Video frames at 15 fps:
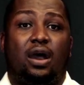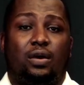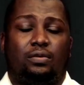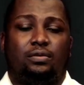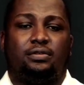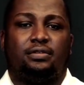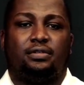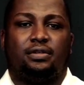
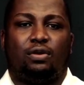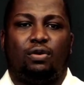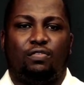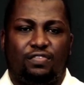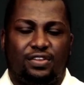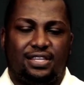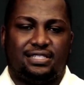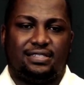how
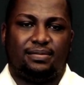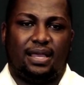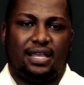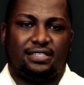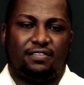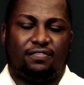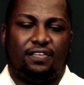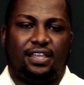
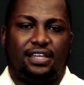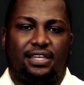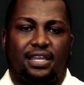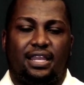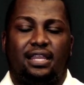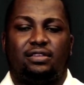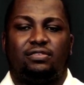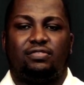COVID has
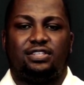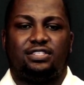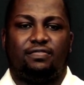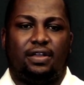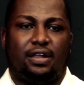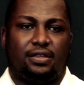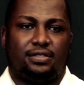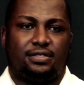affected and
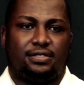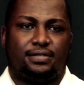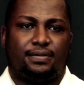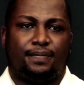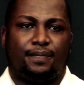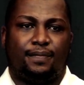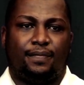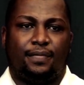increased
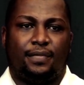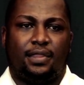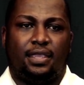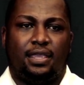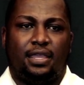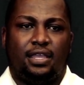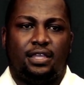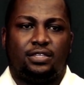violence.
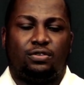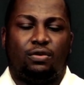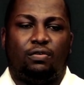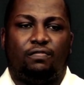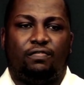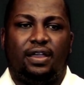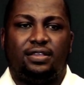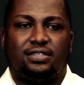
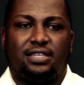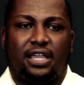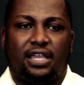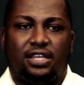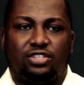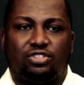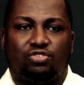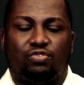So violence
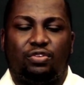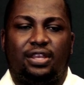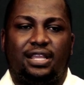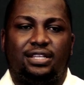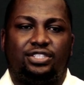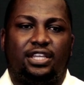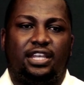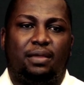against
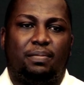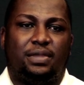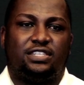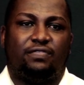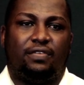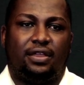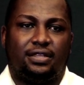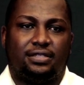children and
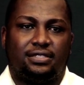gender-based